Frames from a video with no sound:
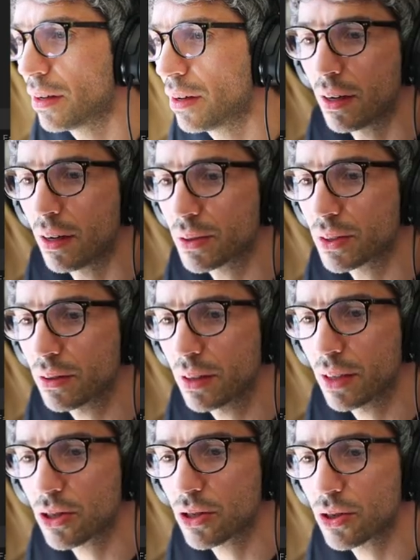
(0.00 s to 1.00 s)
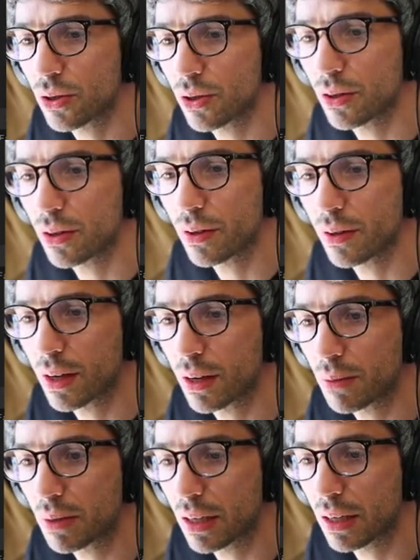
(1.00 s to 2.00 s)
I'm still not sure that I'm
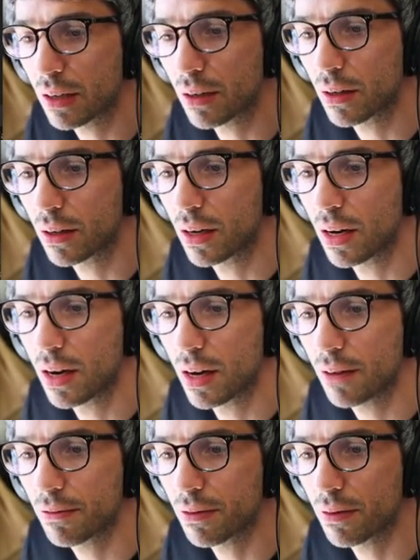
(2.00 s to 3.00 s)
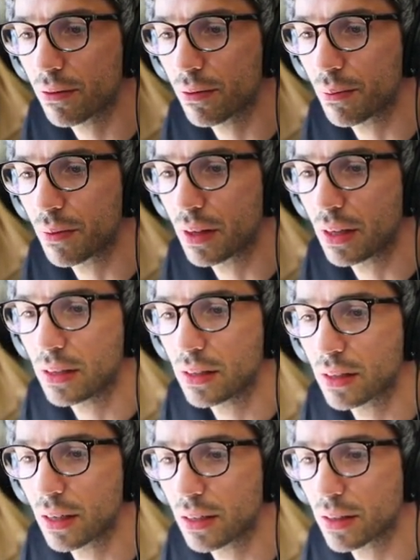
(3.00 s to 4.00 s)
getting enough from these
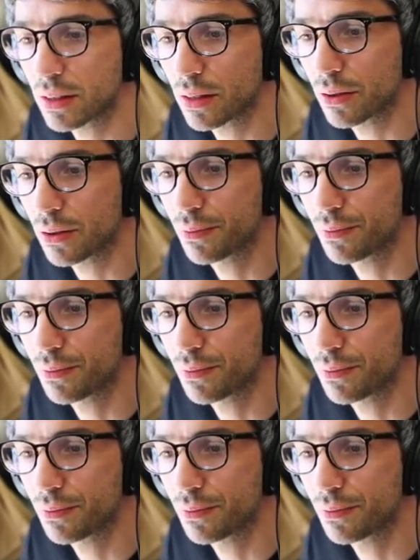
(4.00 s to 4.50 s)
guys, though.